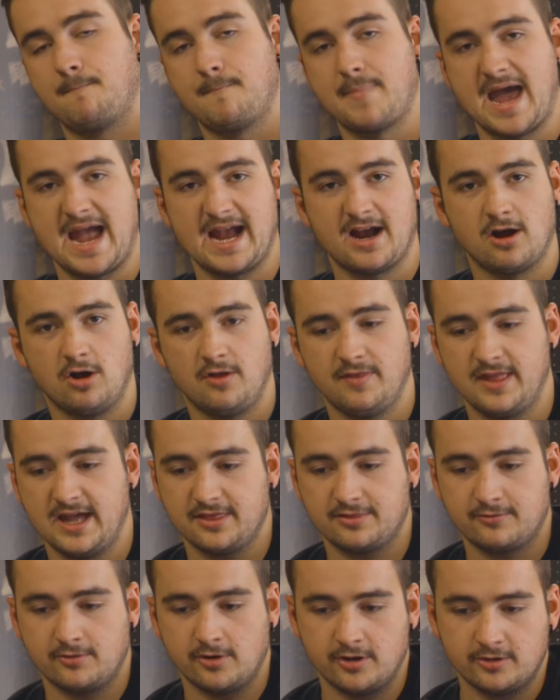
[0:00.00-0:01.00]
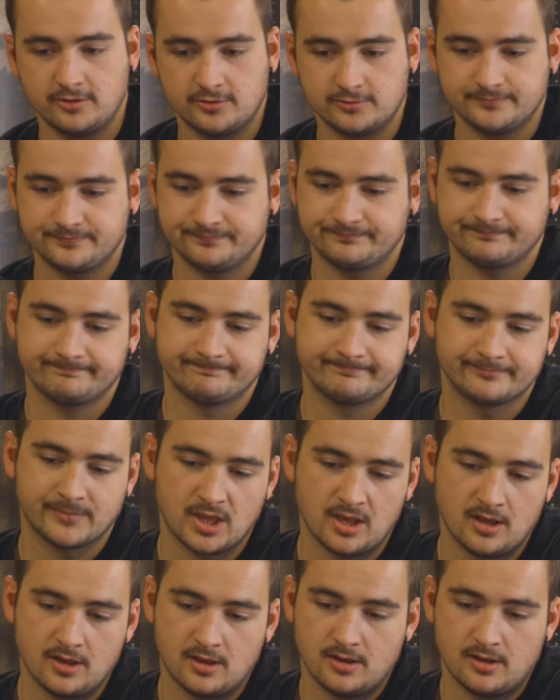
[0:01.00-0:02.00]
Bang on that throttle.
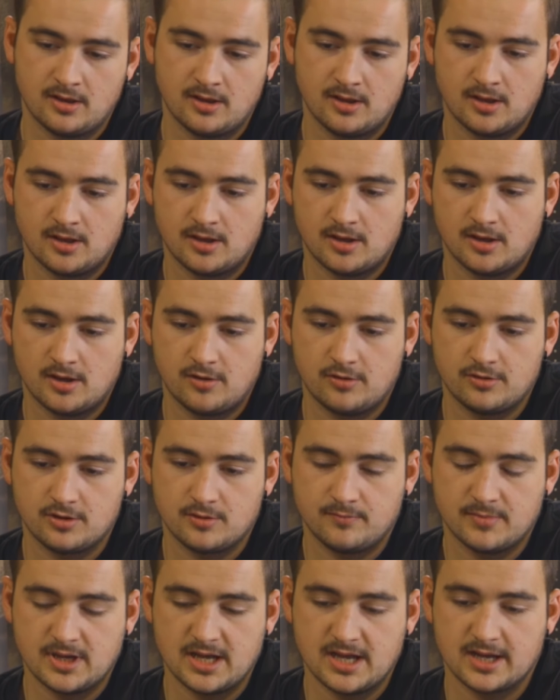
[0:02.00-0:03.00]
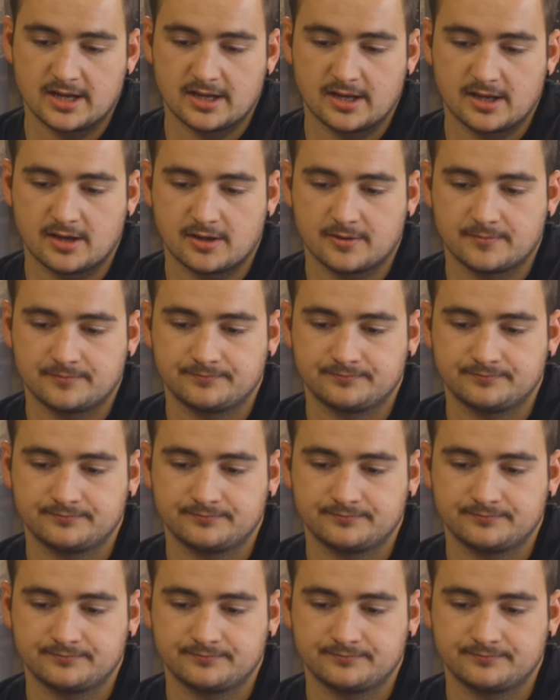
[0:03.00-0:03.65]
Hold him back.